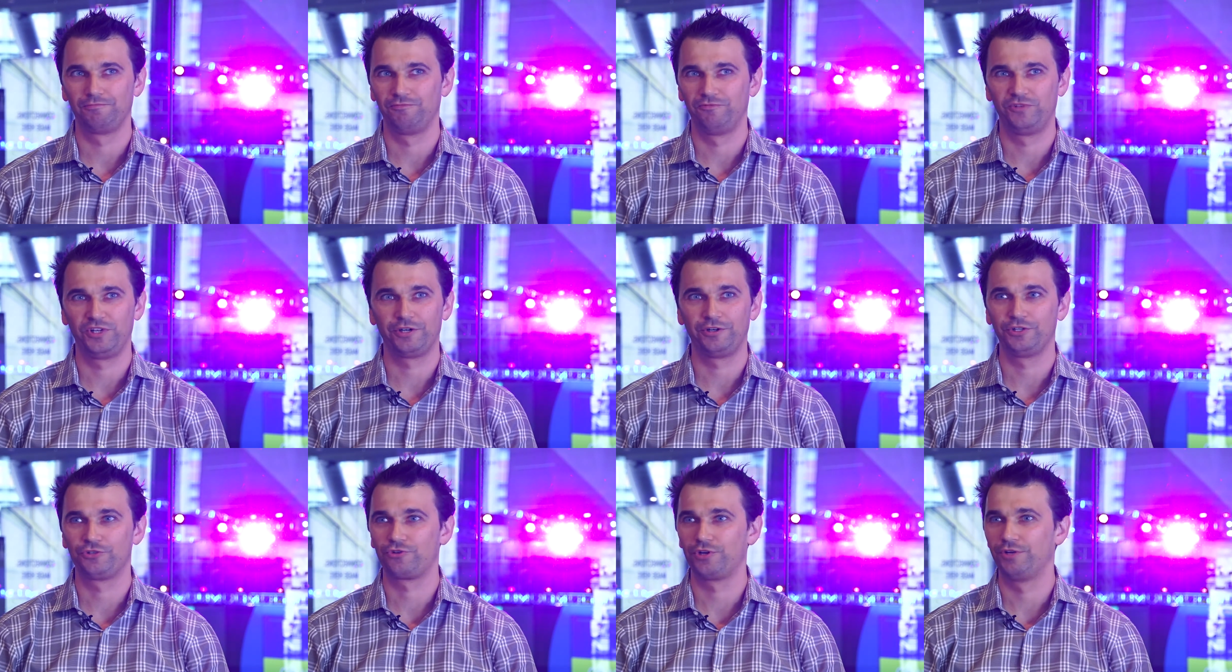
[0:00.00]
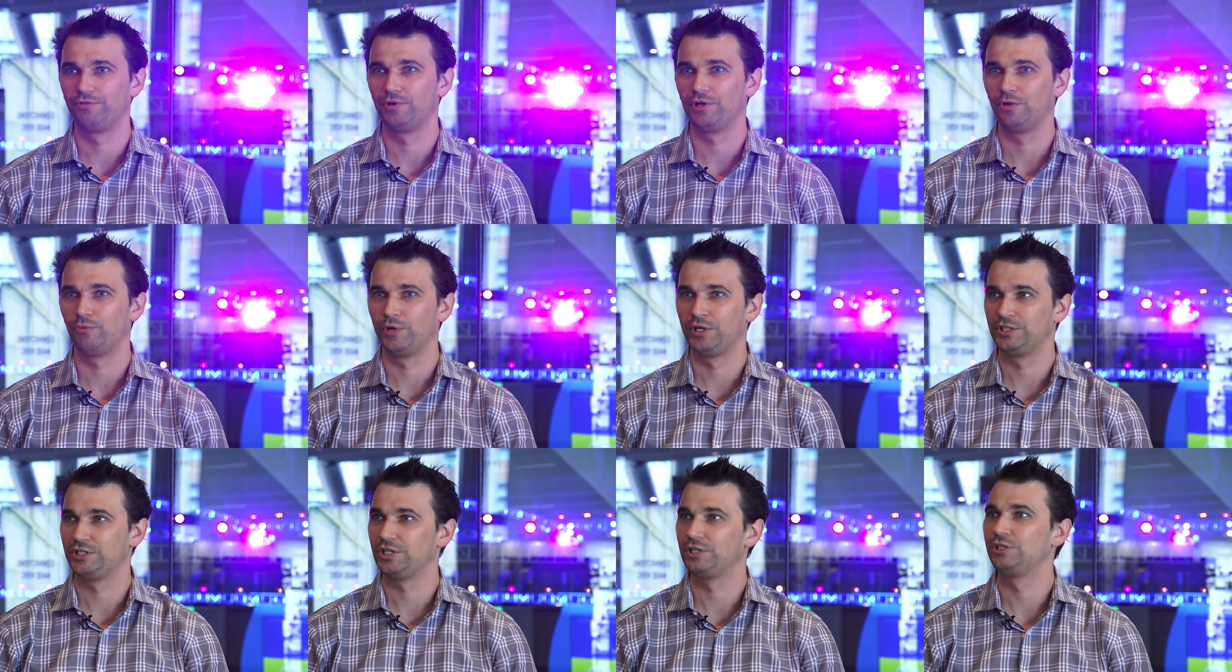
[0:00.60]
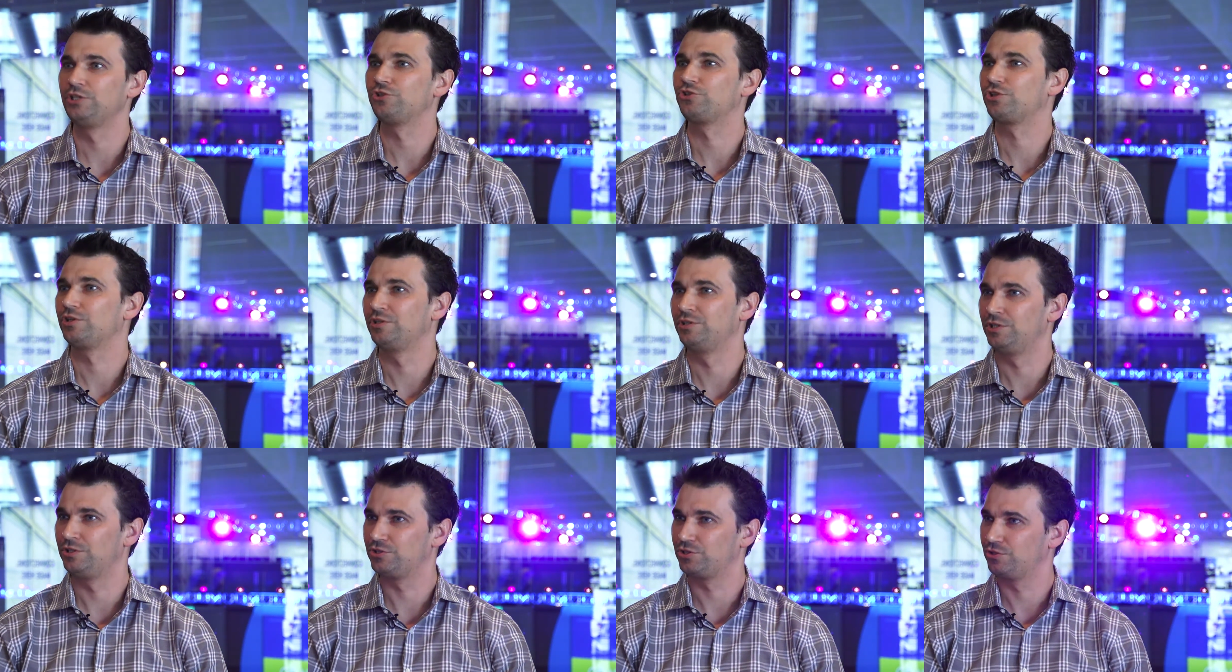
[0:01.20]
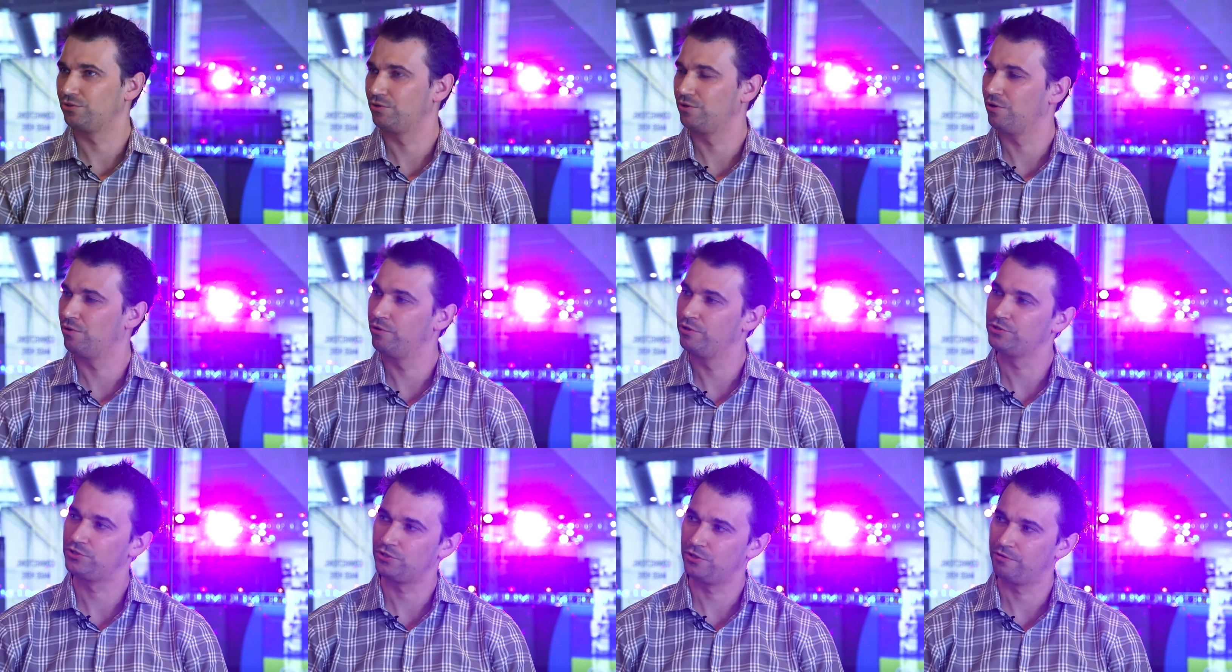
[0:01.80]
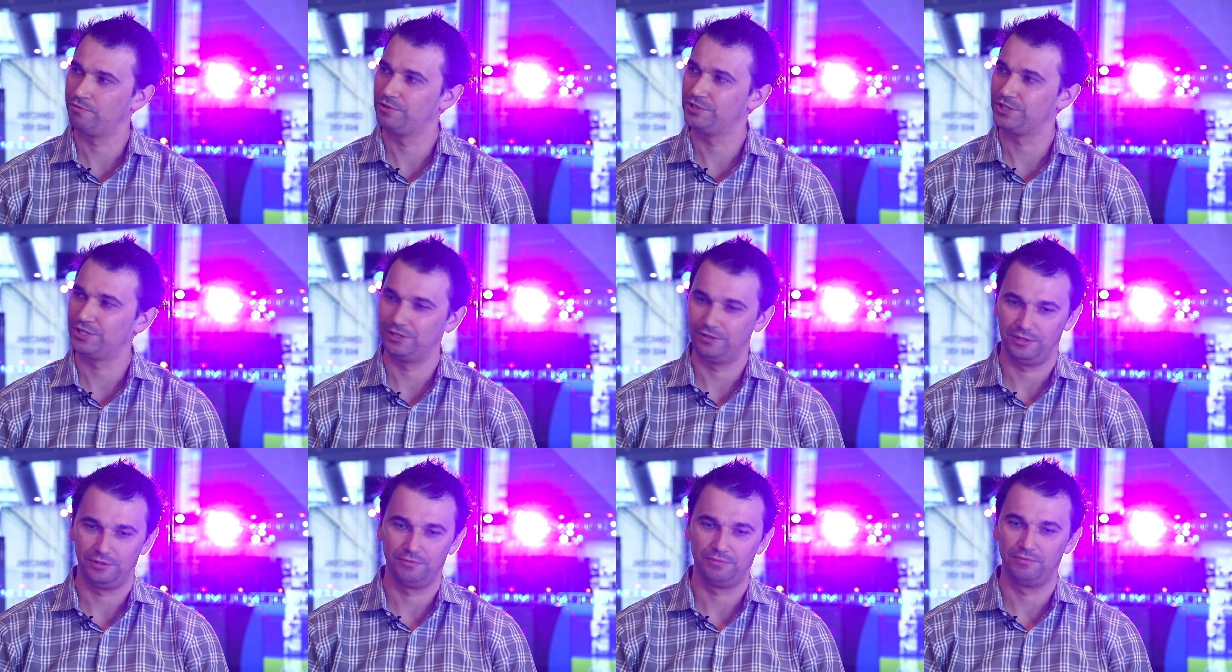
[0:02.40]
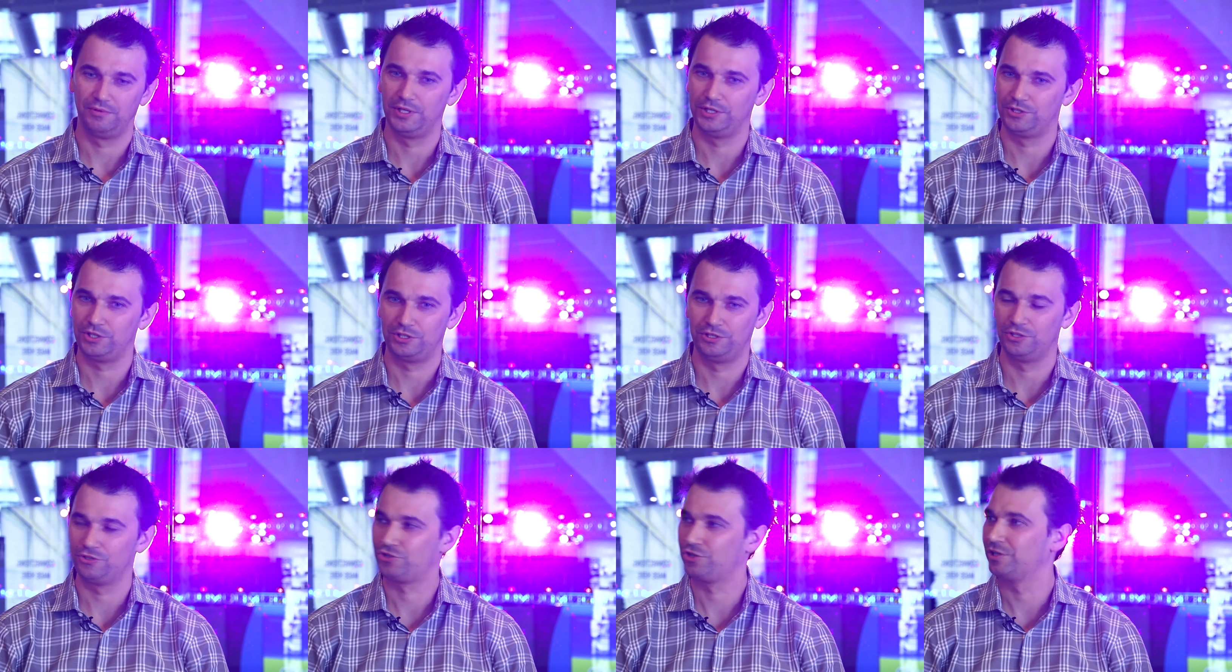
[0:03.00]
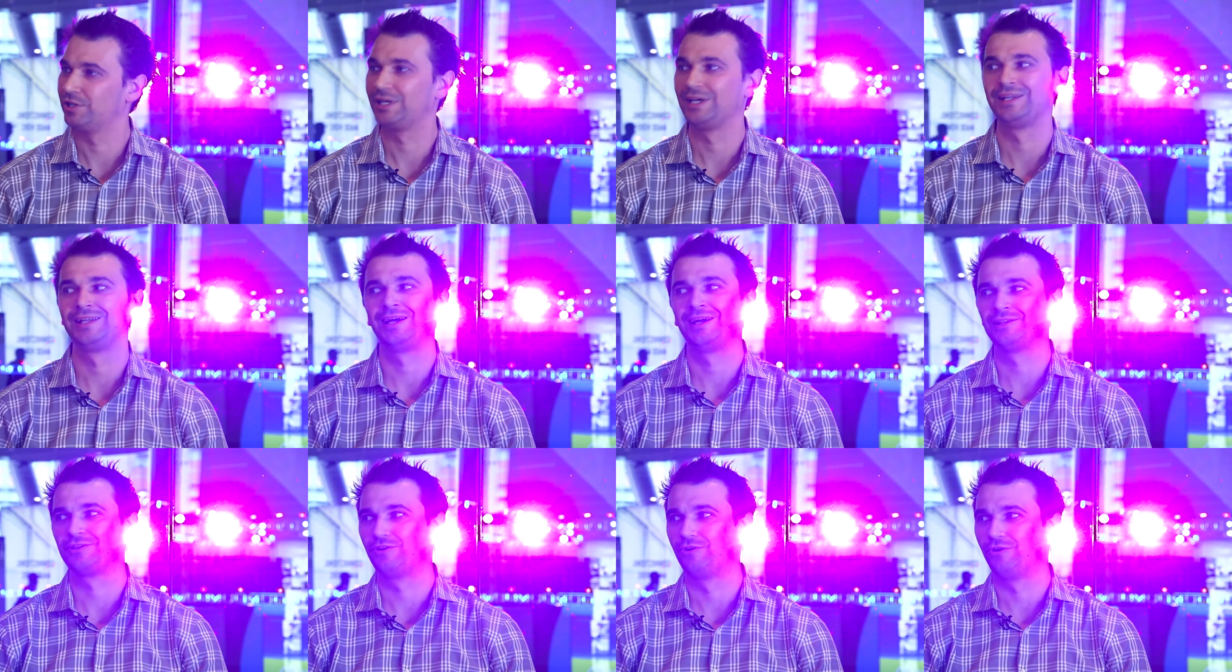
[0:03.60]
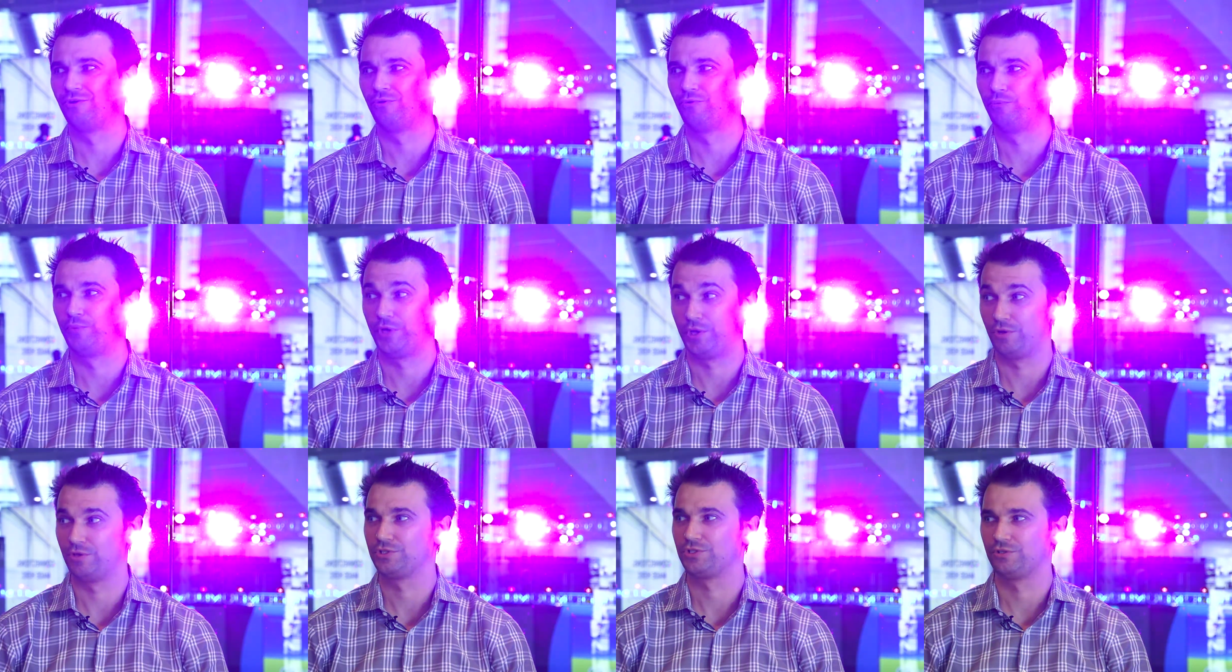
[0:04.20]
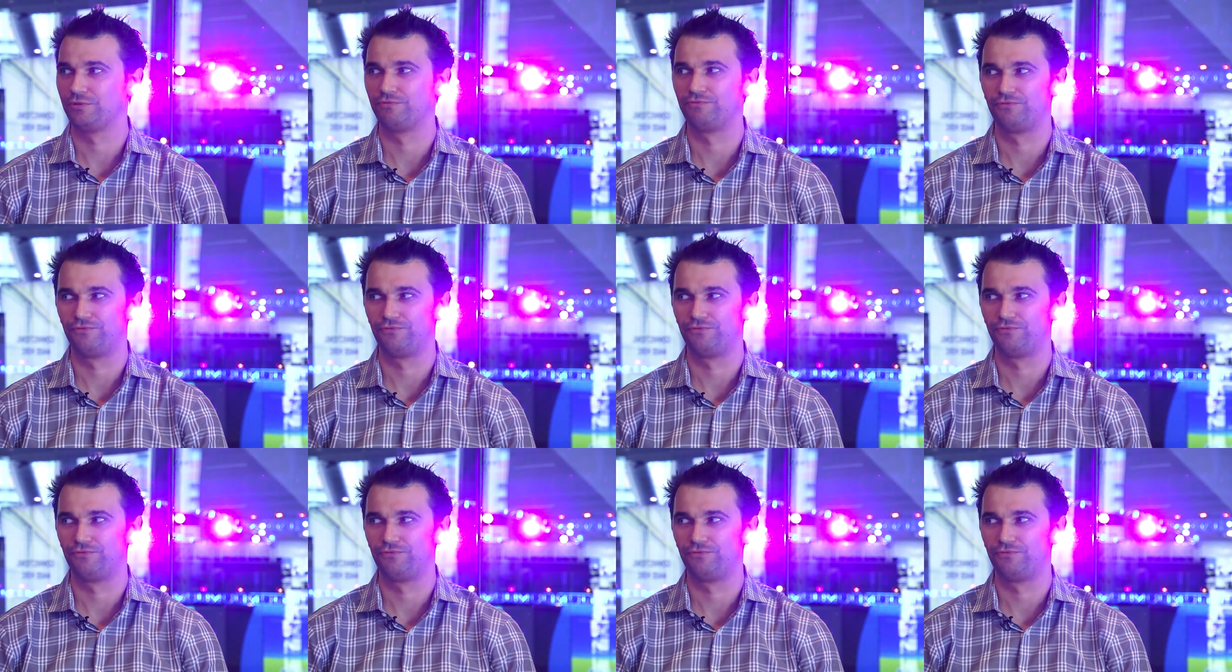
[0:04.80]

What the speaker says: very trivial when technician needs to go in service and the technician cannot go because of